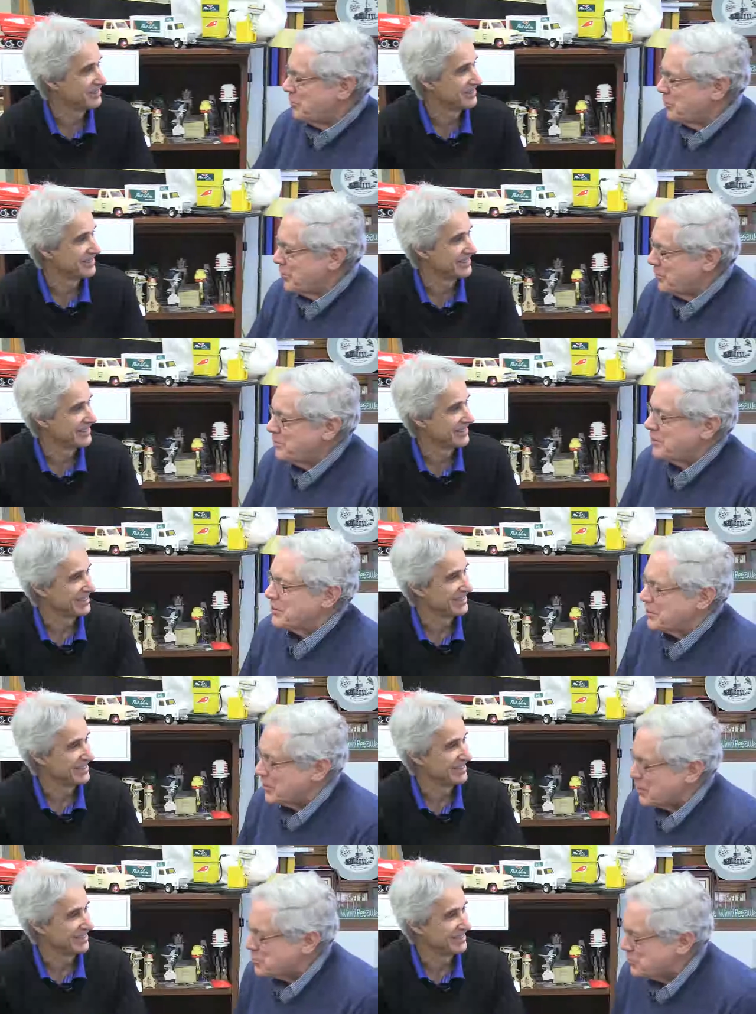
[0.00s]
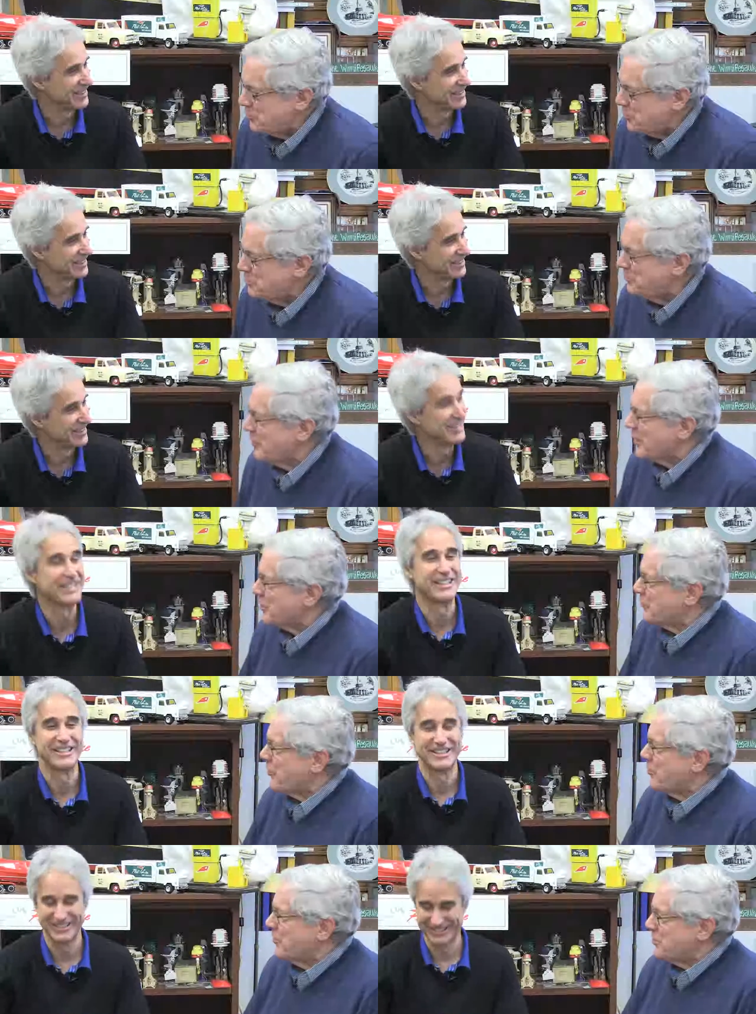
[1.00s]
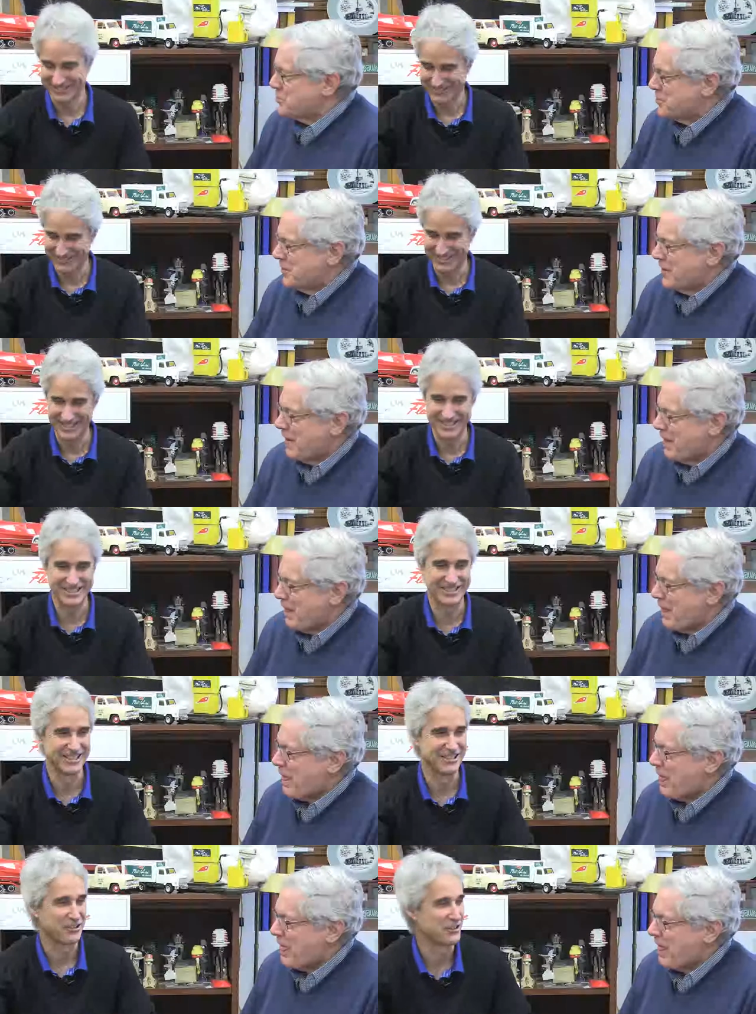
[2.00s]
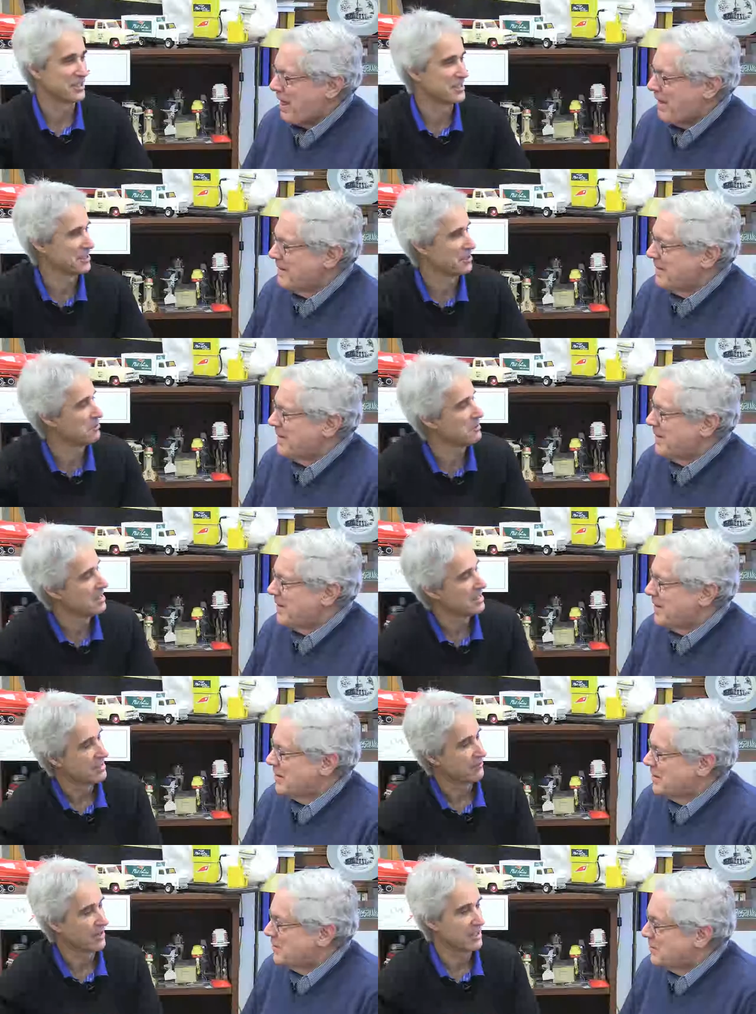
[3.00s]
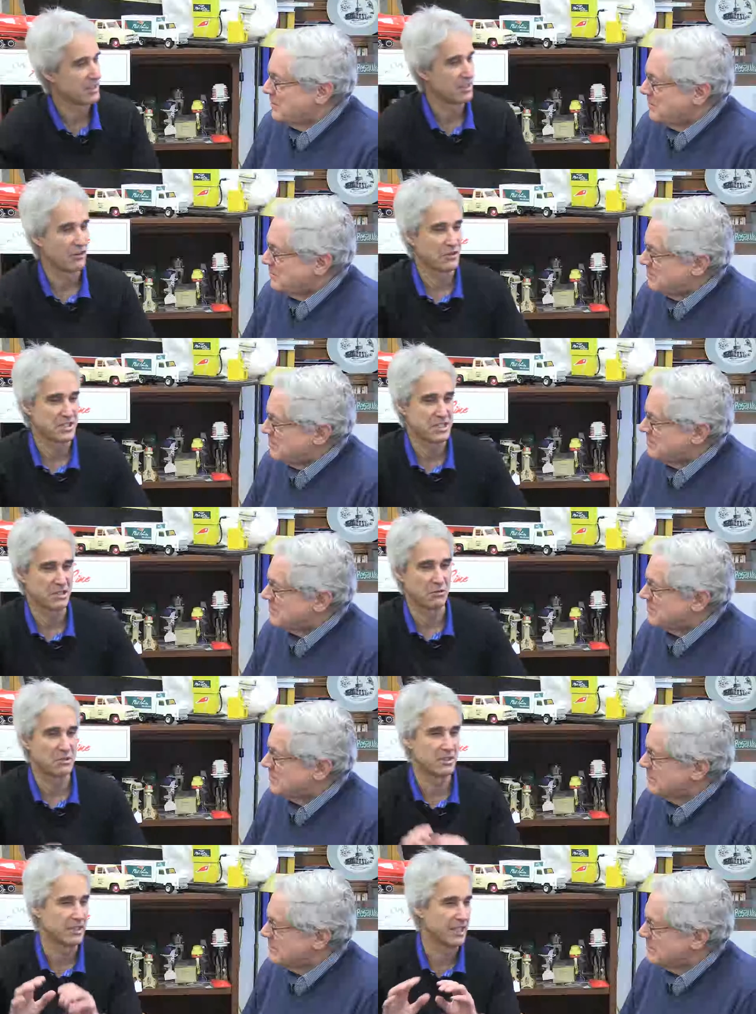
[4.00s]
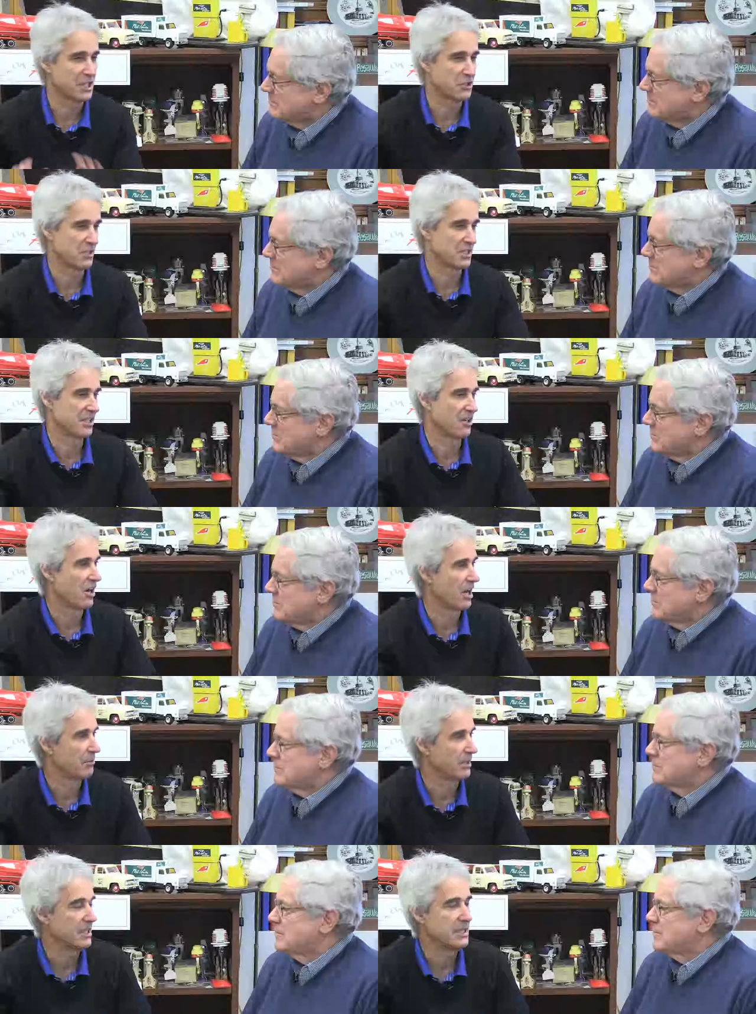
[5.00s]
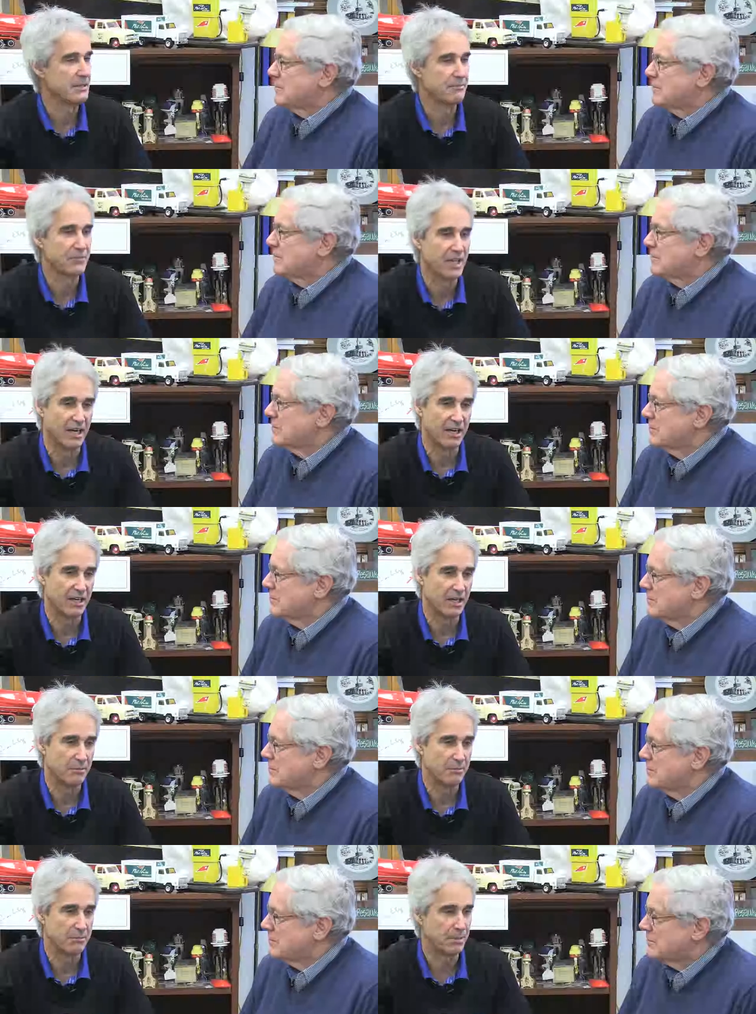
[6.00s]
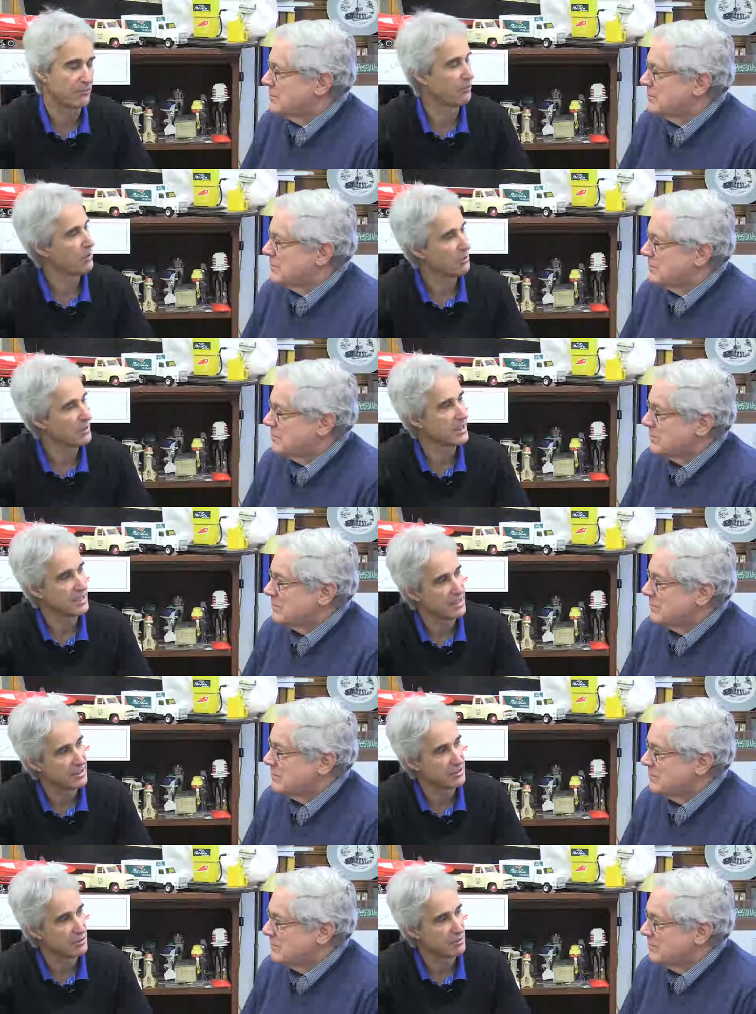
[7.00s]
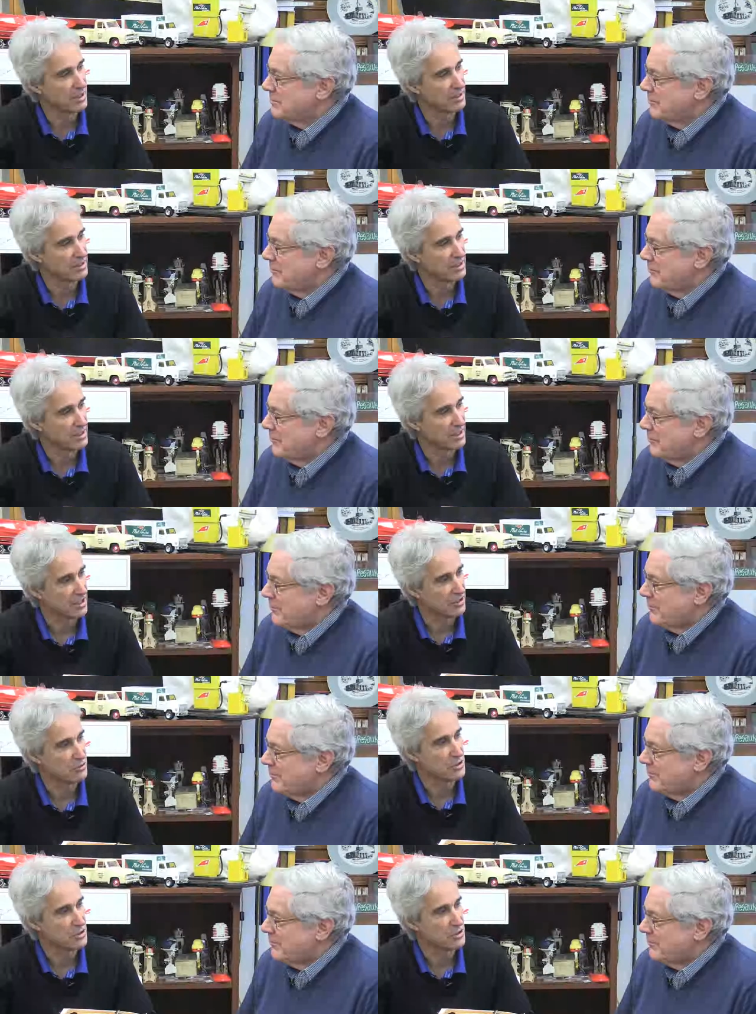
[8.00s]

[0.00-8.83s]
Speaker 1: with you in the collection room. Thank you very much. Yes,
Speaker 2: good to see you. Fred, you know, this is a really interesting hobby, uh, but before we get into it, can you